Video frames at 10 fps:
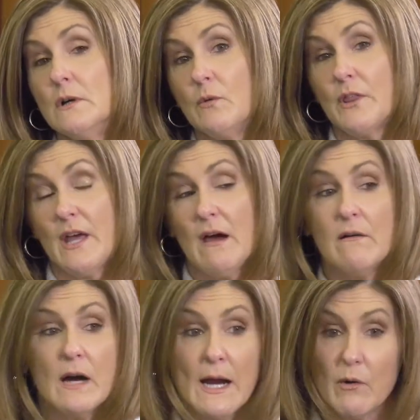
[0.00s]

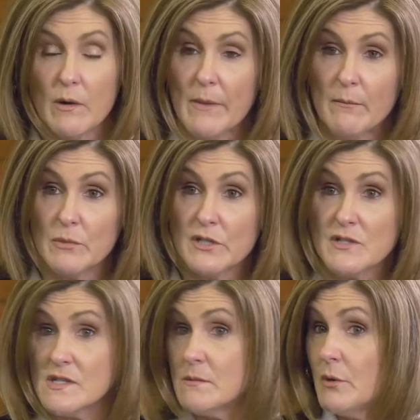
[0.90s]
Without our
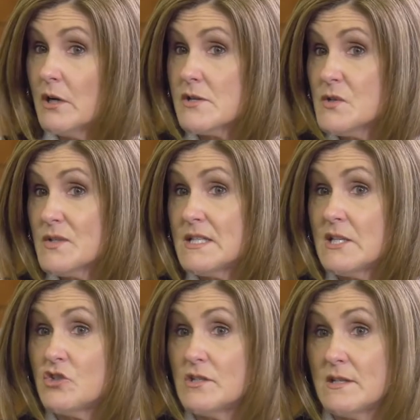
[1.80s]
members, the Bar
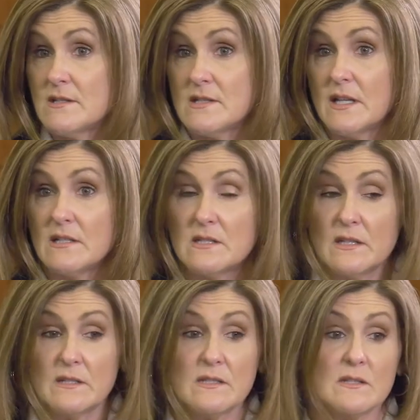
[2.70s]
Association doesn't
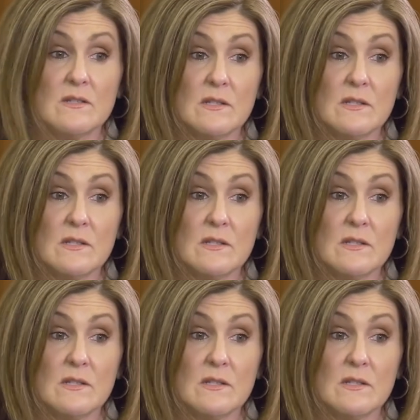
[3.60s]
exist.